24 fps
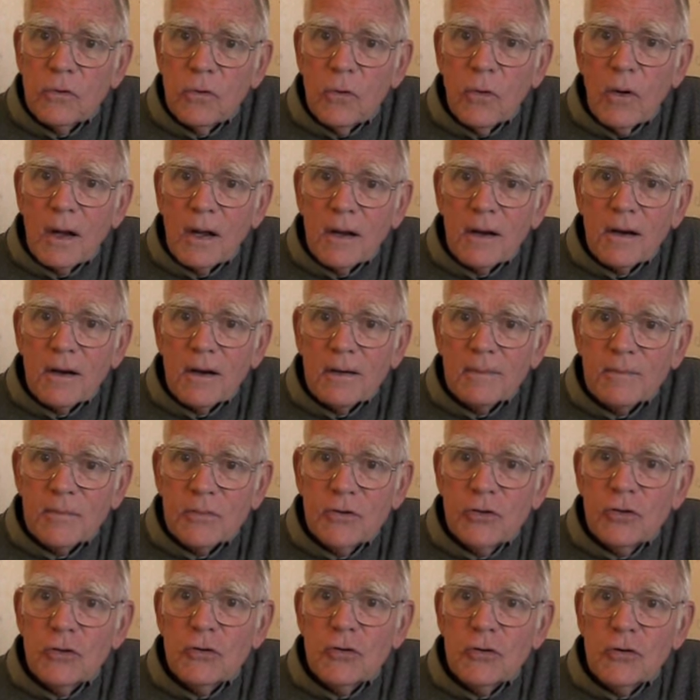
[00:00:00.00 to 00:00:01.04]
are
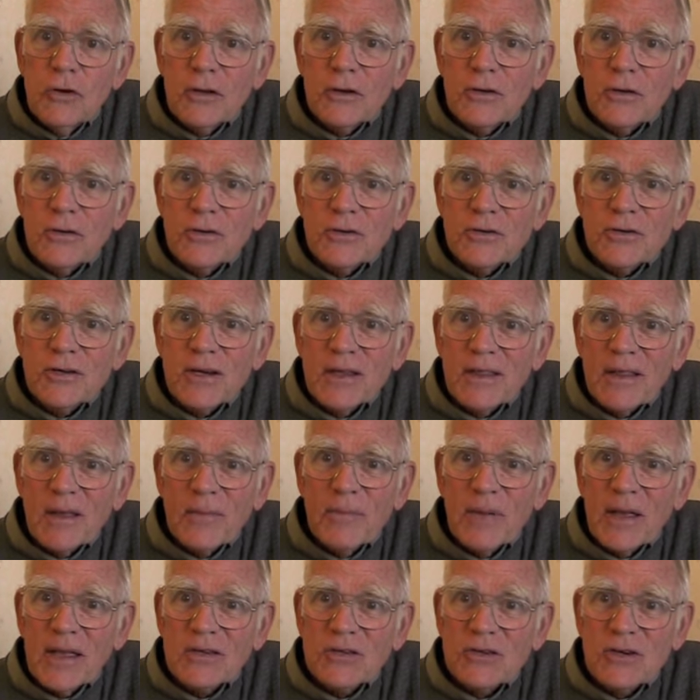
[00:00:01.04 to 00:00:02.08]
do-gooders in the
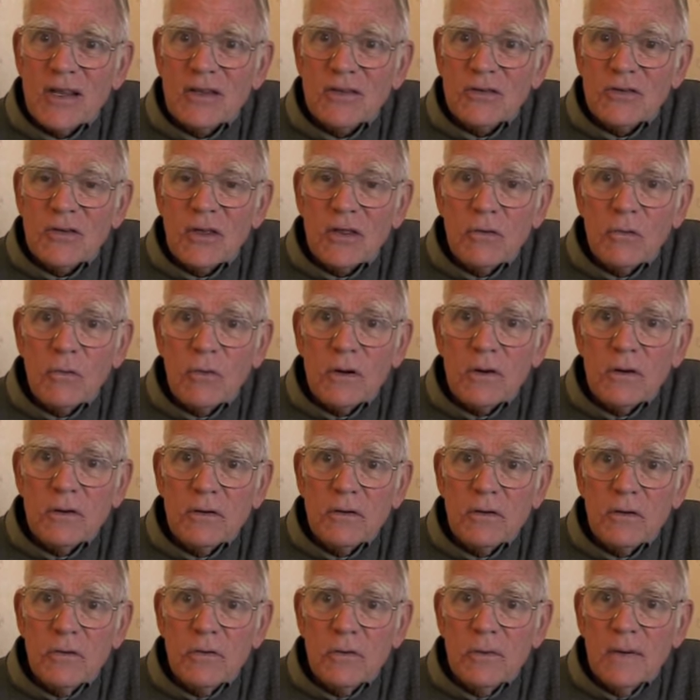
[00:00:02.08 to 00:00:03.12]
best sense of the
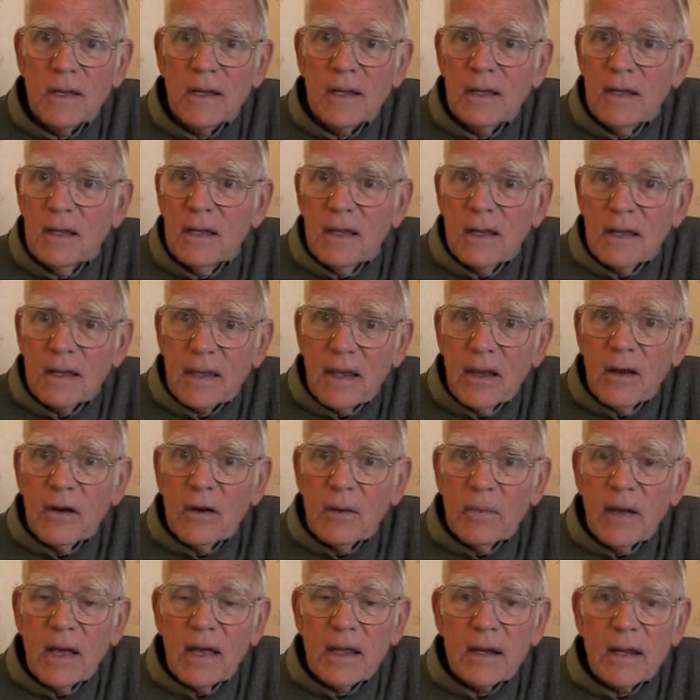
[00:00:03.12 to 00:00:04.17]
word, who
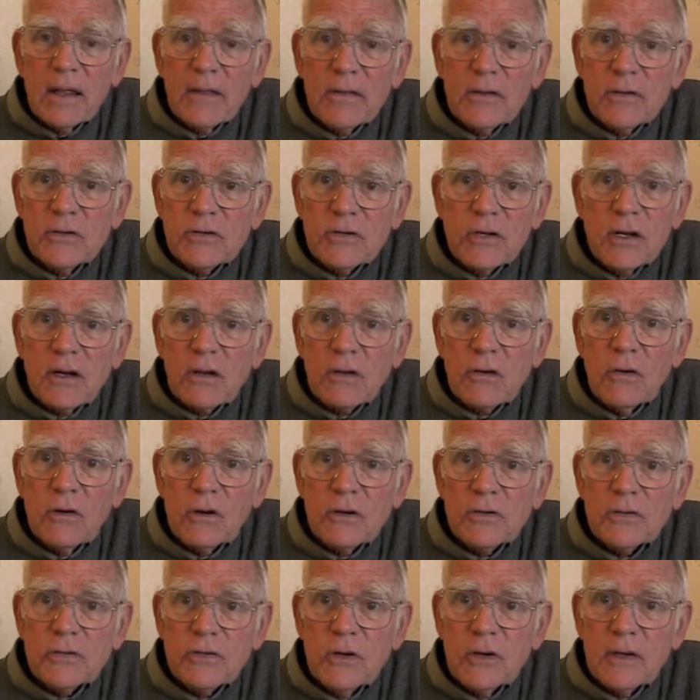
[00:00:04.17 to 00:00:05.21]
care about others, and of
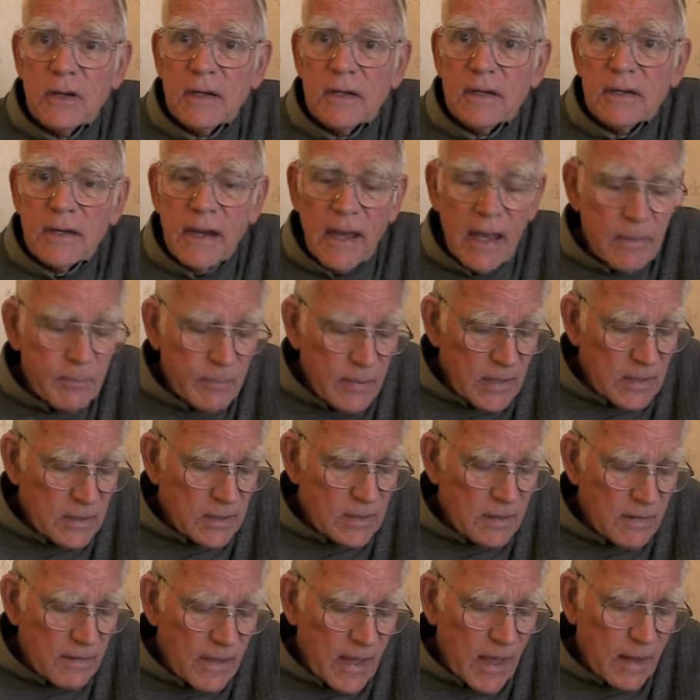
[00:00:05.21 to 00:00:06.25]
course you can tap
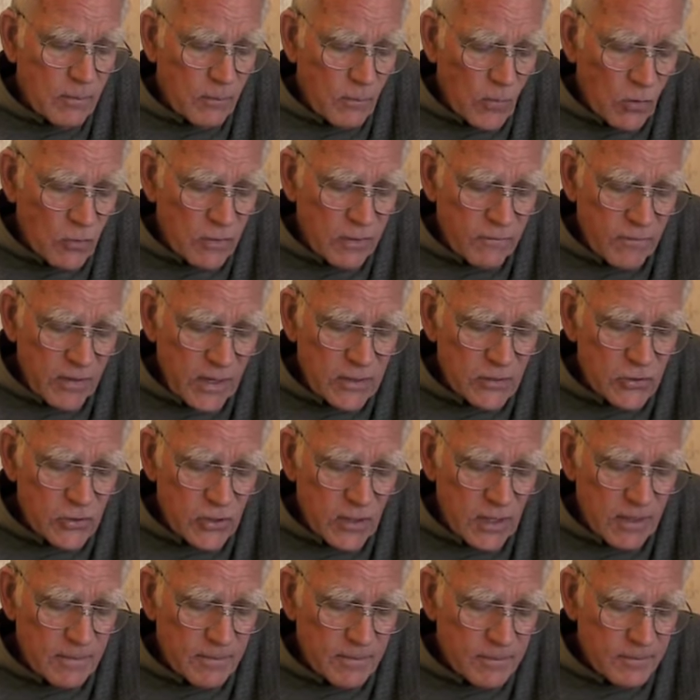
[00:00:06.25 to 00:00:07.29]
into that
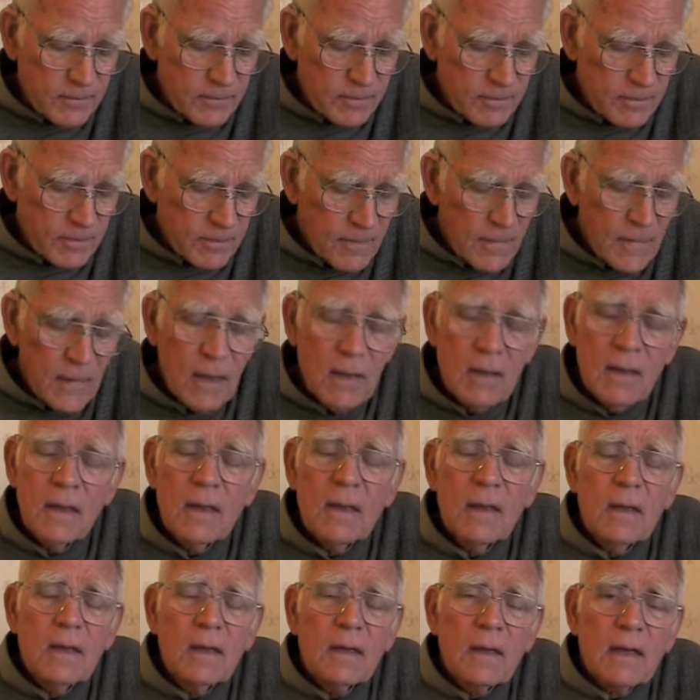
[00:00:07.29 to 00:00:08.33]
motivation.
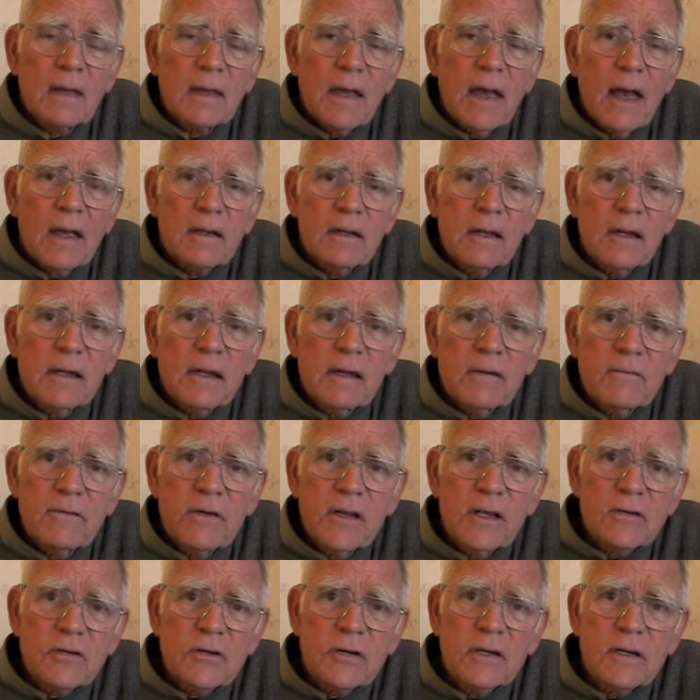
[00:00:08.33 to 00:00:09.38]
Cognitive
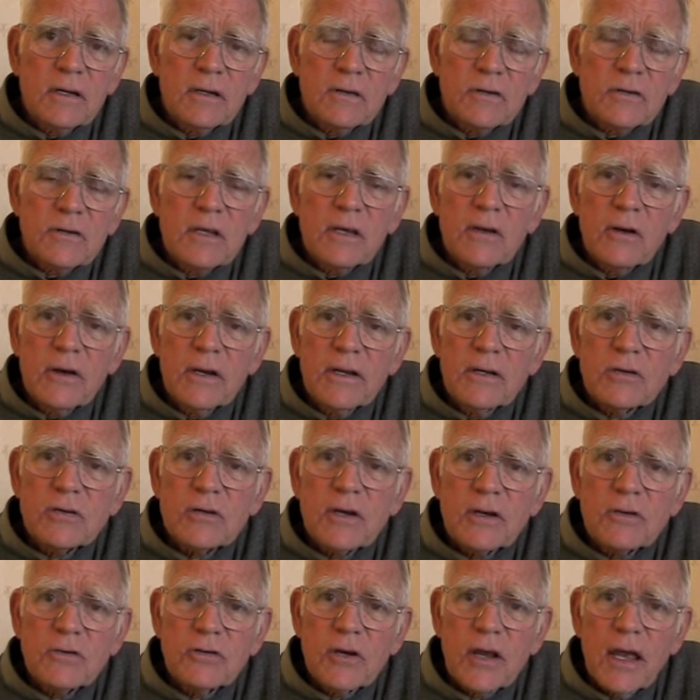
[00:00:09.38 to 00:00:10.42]
dissonance theory
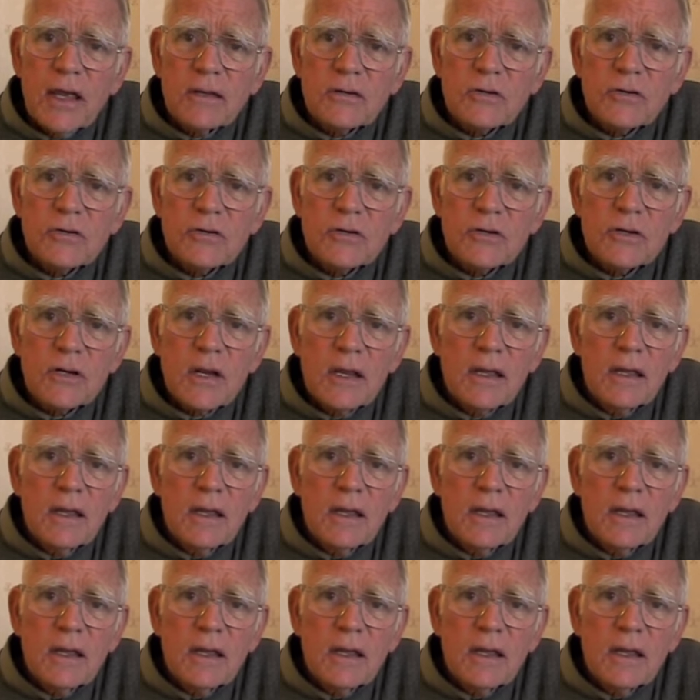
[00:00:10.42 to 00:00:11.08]
suggests